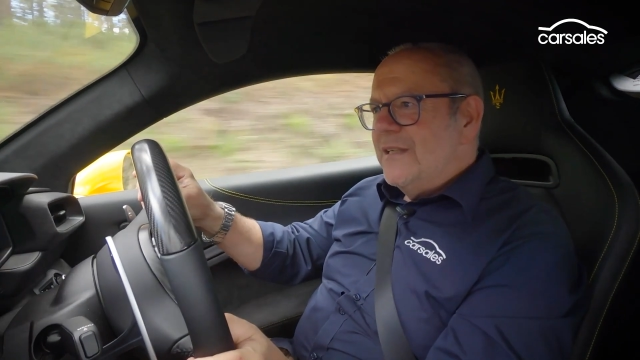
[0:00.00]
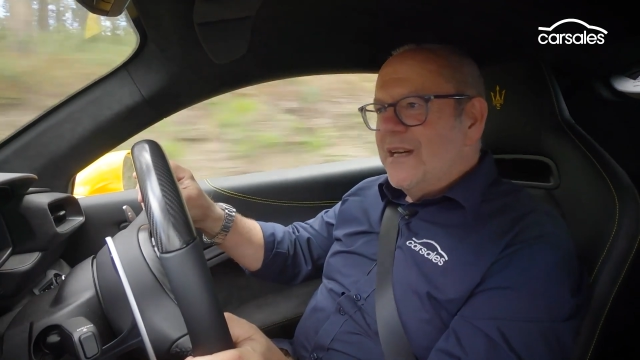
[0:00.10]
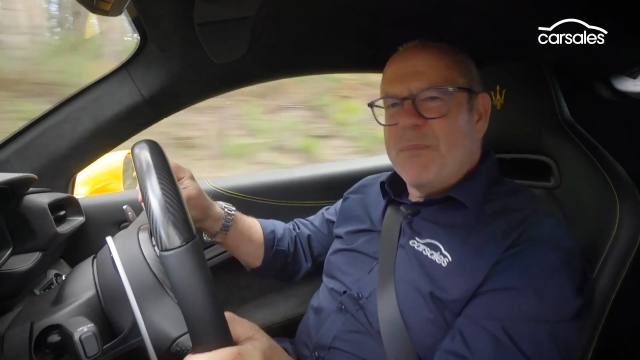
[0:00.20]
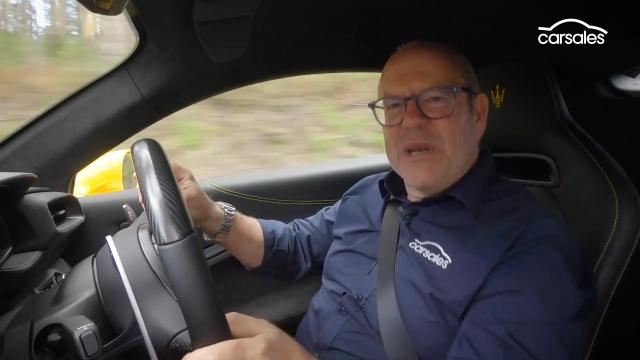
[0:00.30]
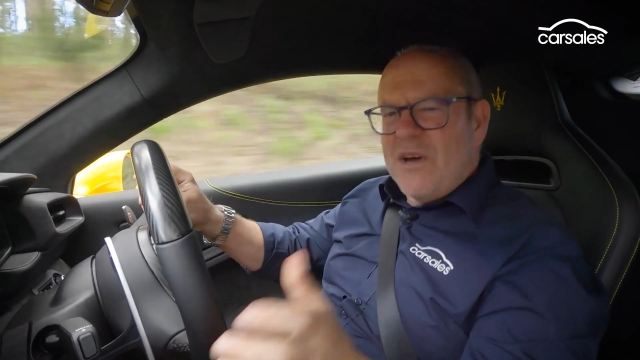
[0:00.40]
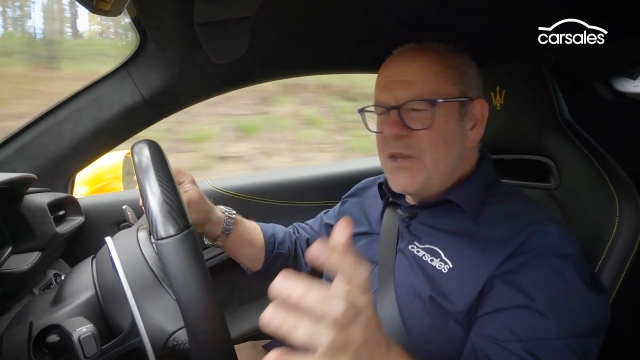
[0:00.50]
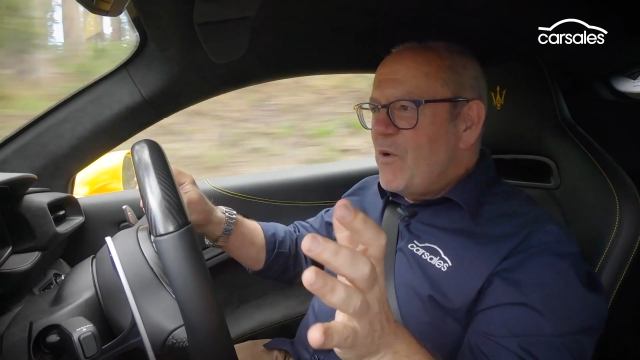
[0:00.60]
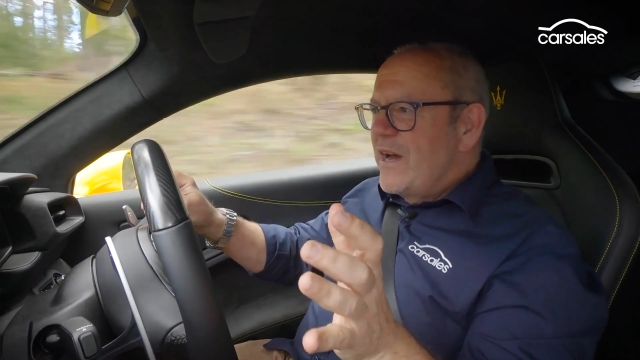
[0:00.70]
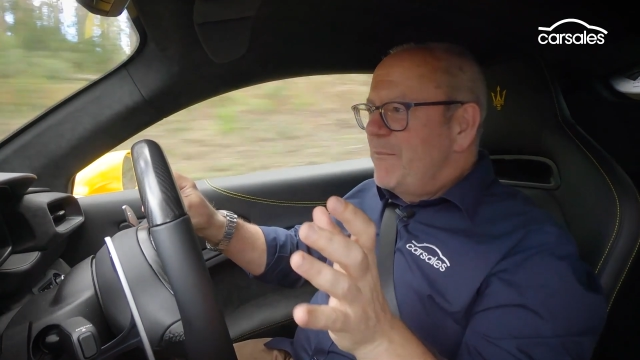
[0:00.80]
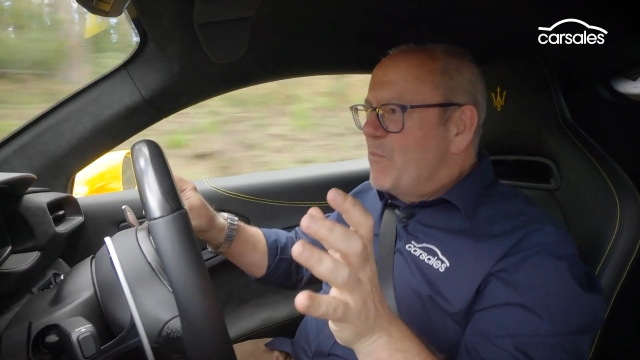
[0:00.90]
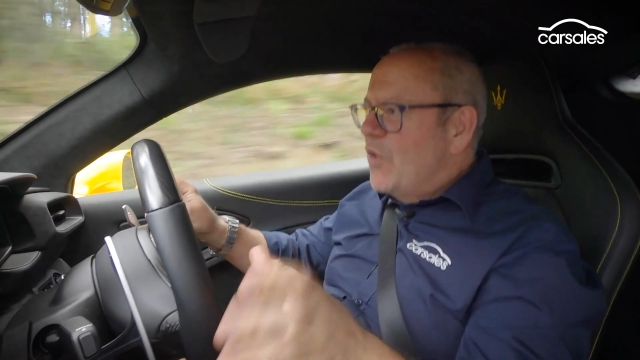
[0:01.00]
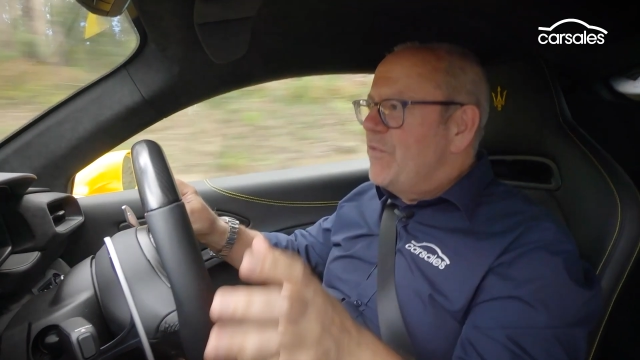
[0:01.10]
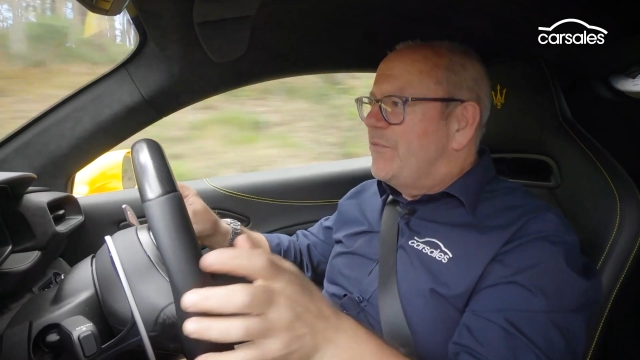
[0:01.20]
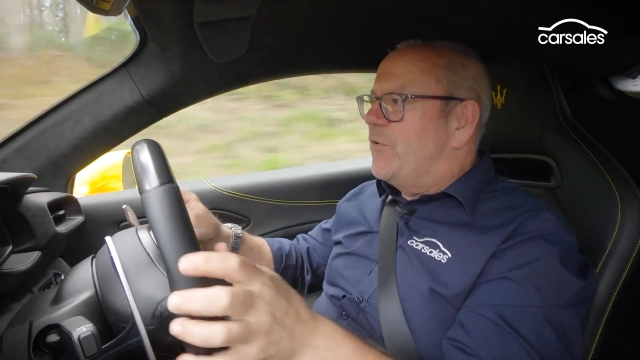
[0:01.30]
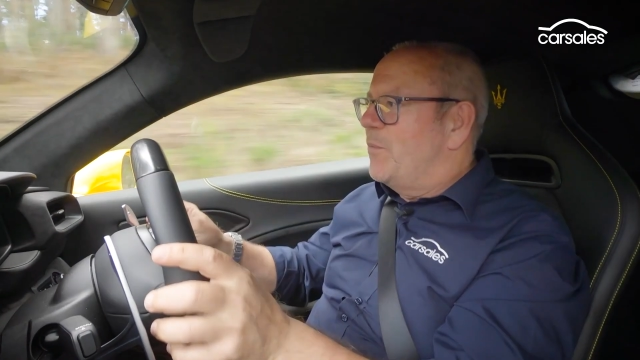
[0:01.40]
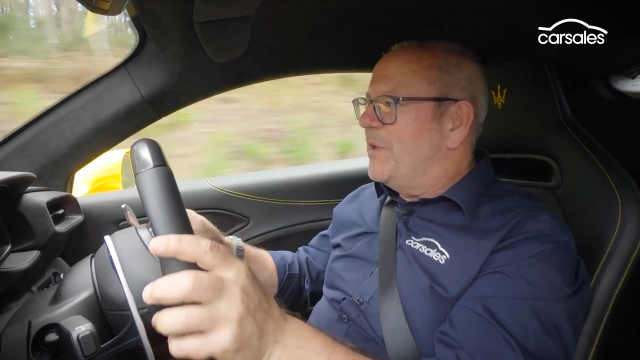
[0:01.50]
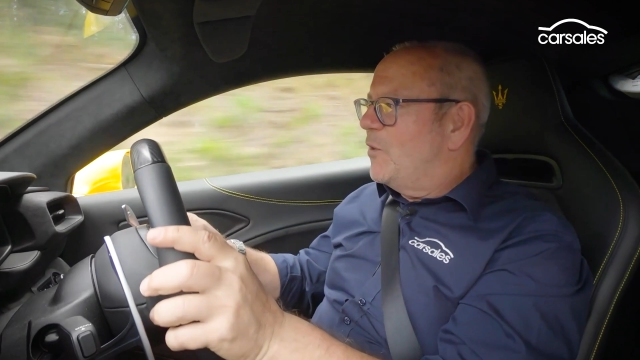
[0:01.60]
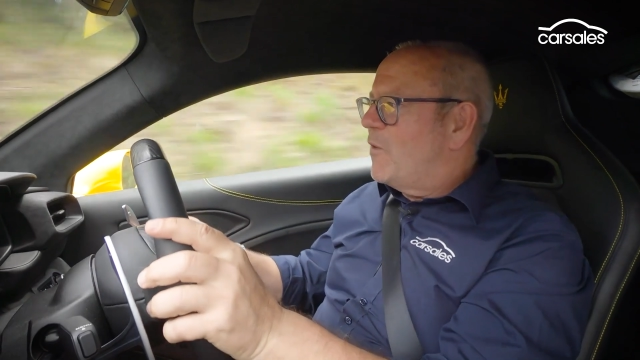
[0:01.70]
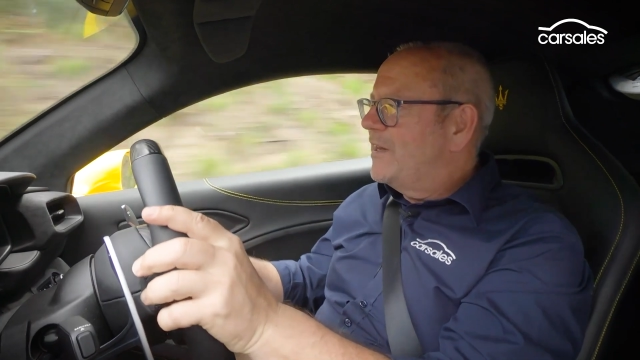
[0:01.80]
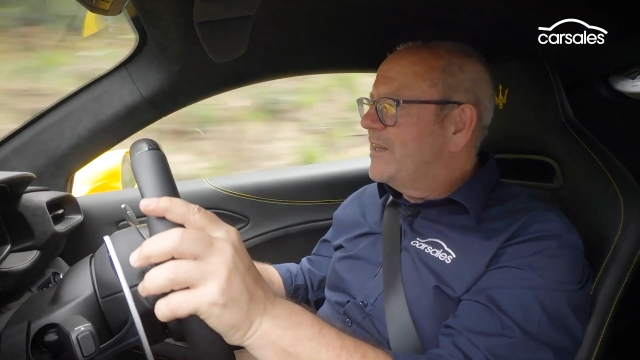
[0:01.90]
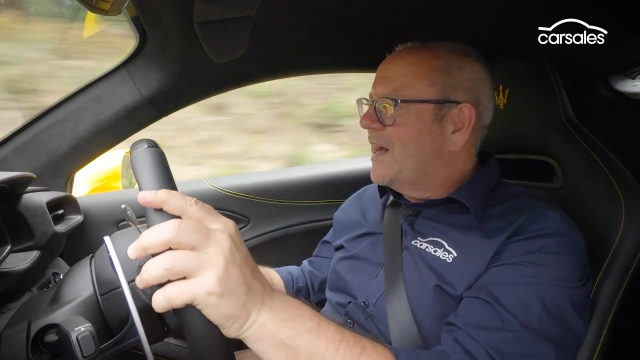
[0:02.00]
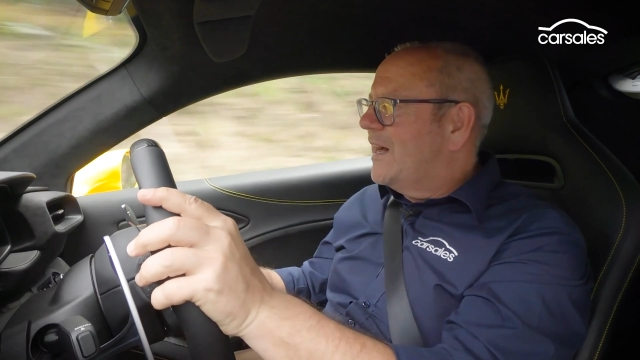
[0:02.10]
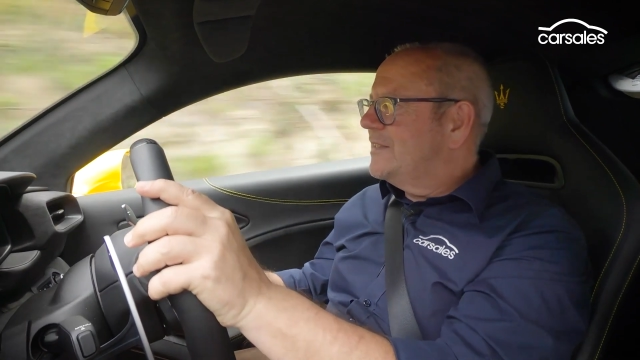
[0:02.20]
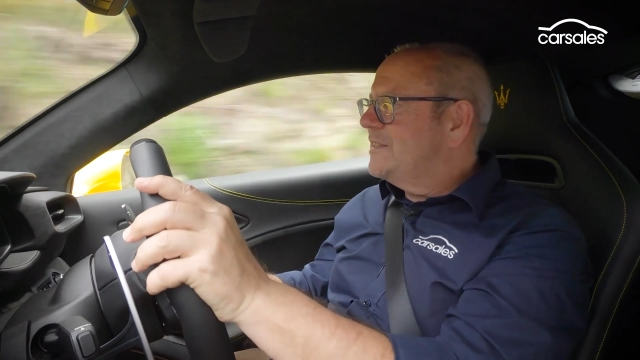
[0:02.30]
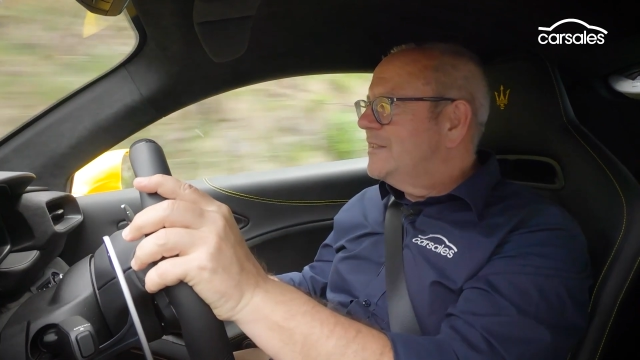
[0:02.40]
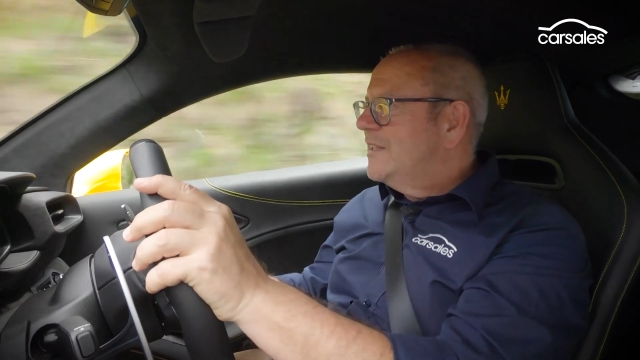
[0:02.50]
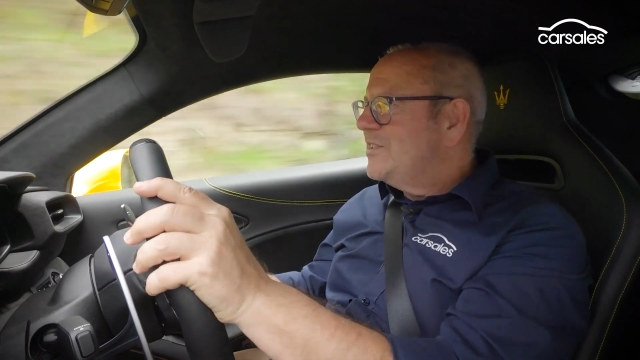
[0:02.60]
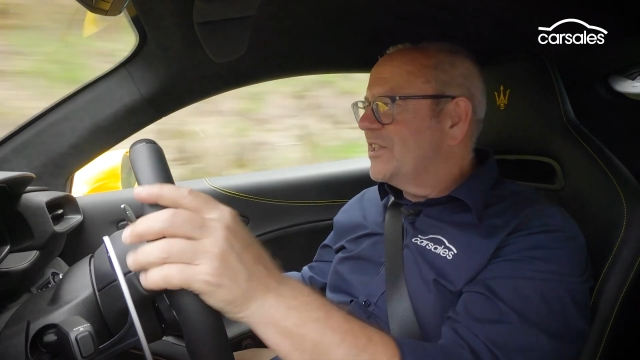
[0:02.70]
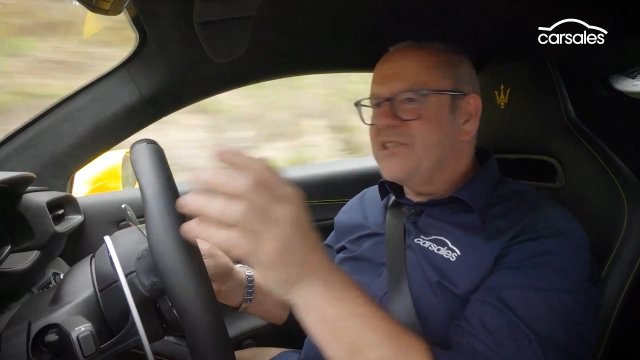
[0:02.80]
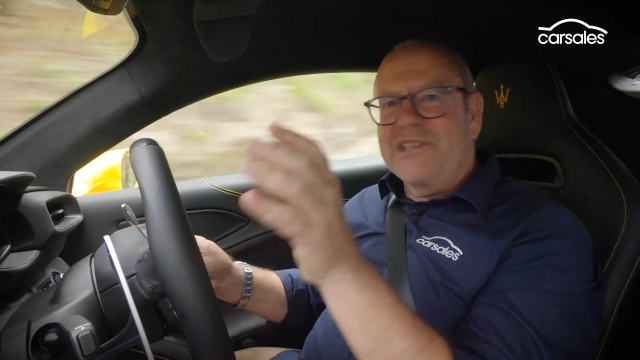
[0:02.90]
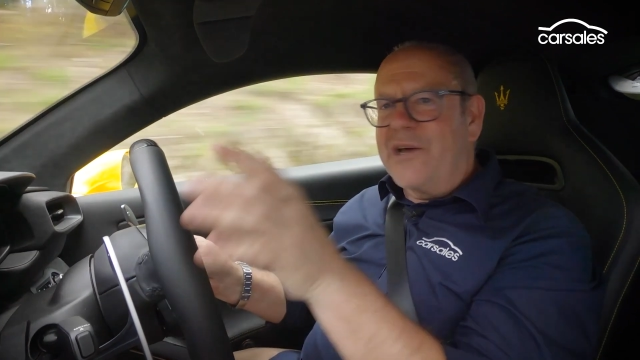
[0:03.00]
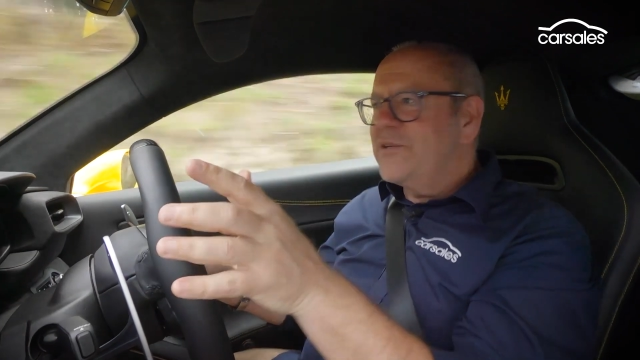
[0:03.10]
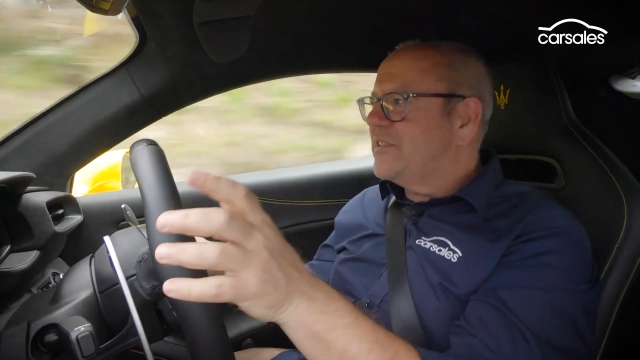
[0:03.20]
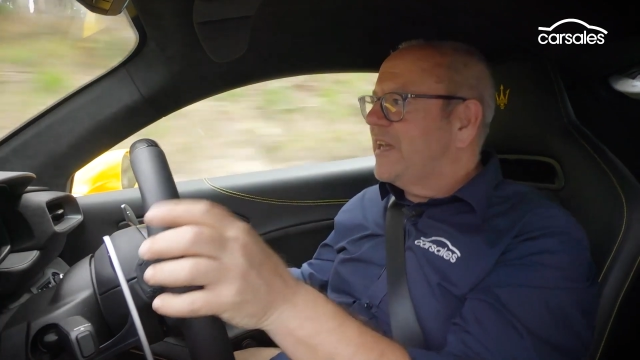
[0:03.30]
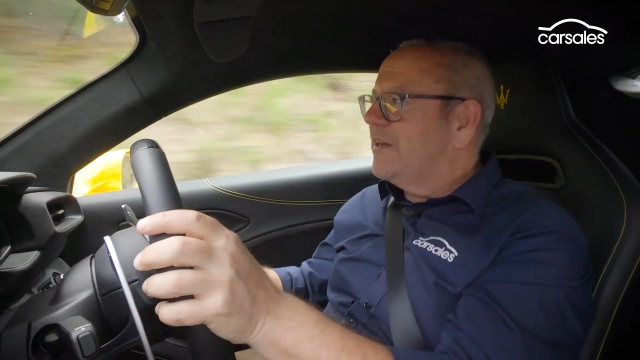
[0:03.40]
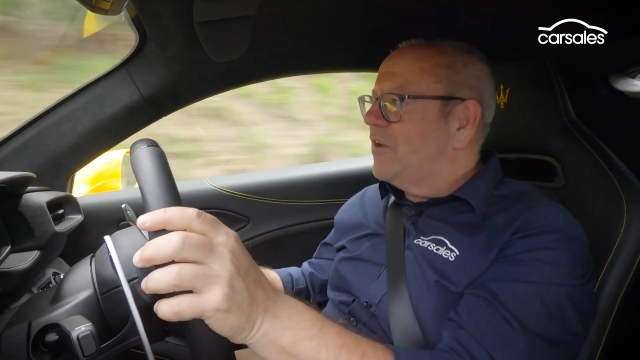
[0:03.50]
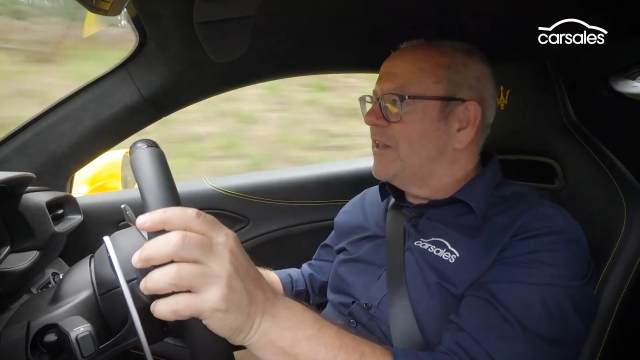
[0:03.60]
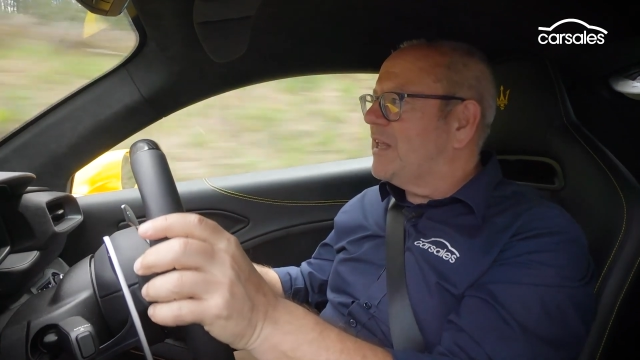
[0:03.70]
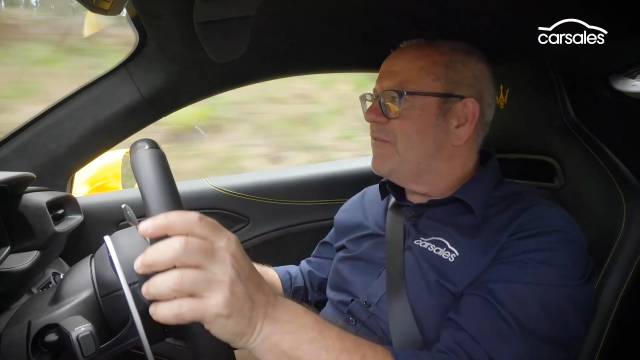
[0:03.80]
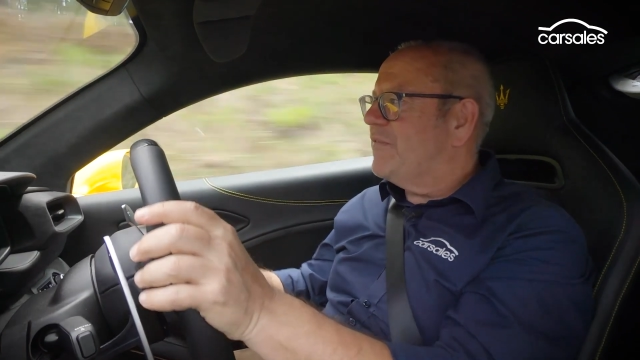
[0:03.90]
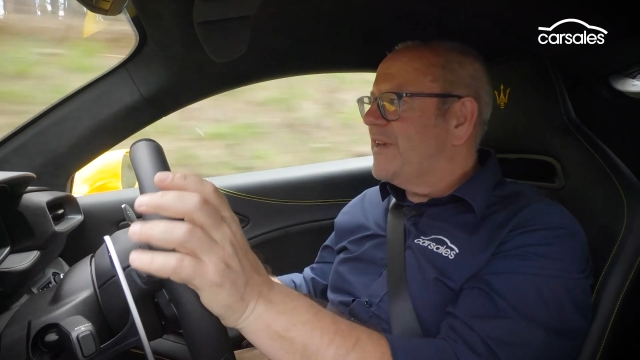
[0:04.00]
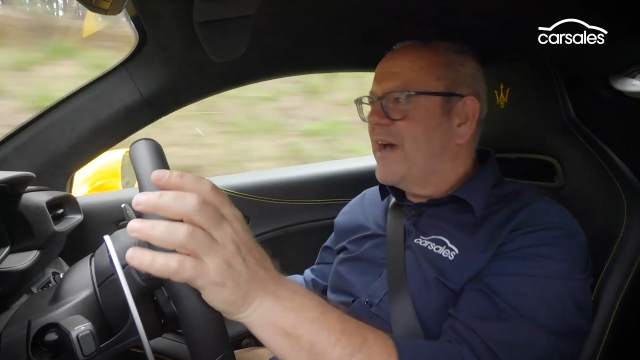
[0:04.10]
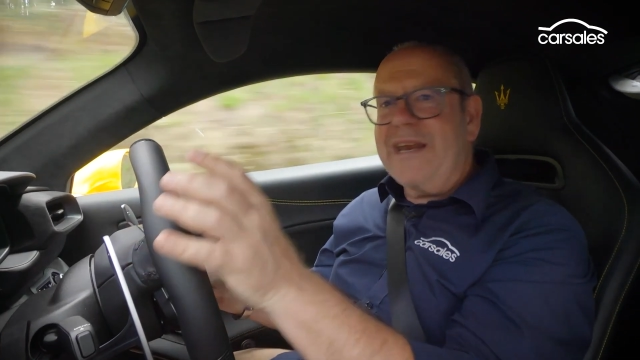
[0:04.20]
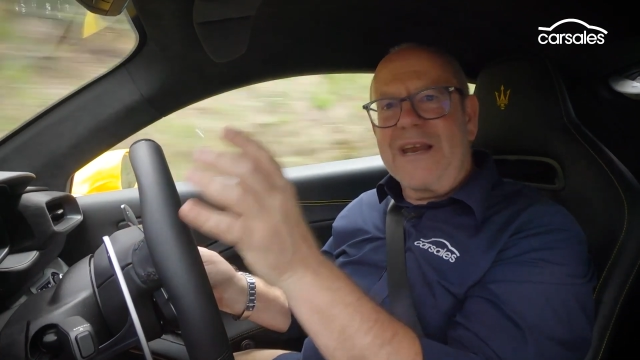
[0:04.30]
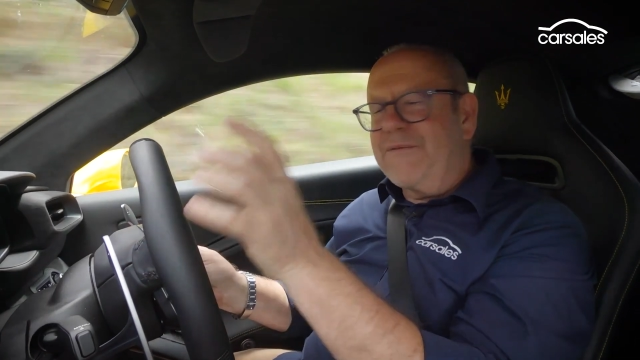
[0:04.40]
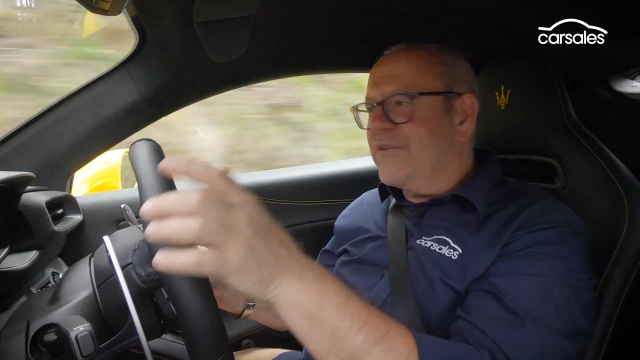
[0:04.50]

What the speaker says: A bit like the way modern Formula One cars just don't sound like their V8 and